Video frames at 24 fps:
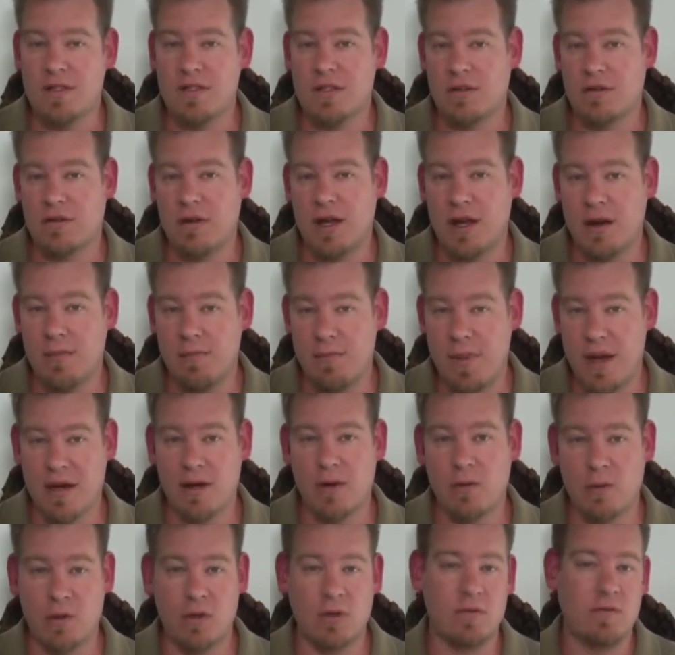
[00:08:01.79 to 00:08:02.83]
to create a better
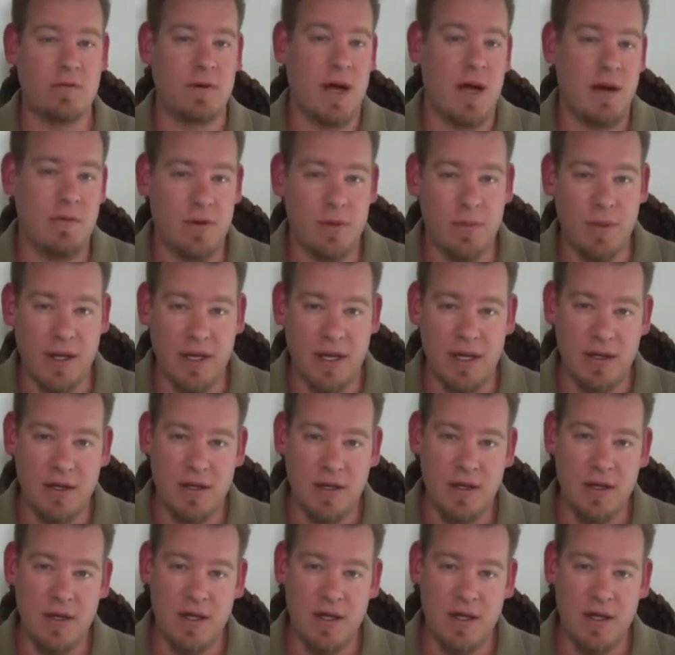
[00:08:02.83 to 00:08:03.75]
world for everybody,